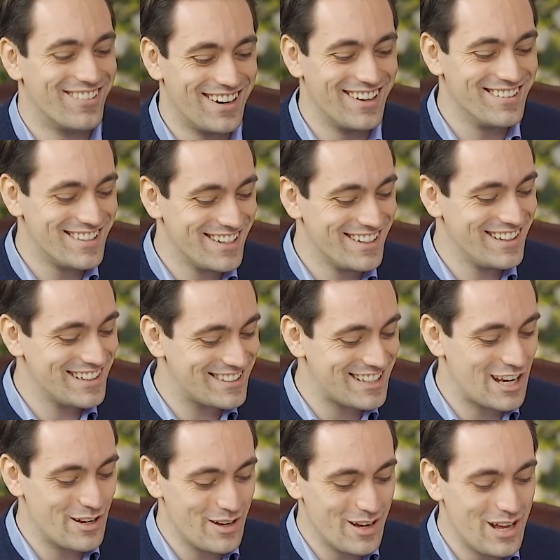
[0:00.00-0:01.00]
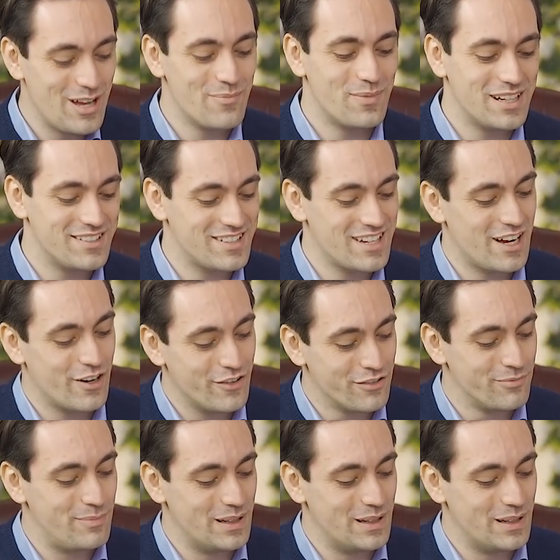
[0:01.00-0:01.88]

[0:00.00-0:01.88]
around doing so myself.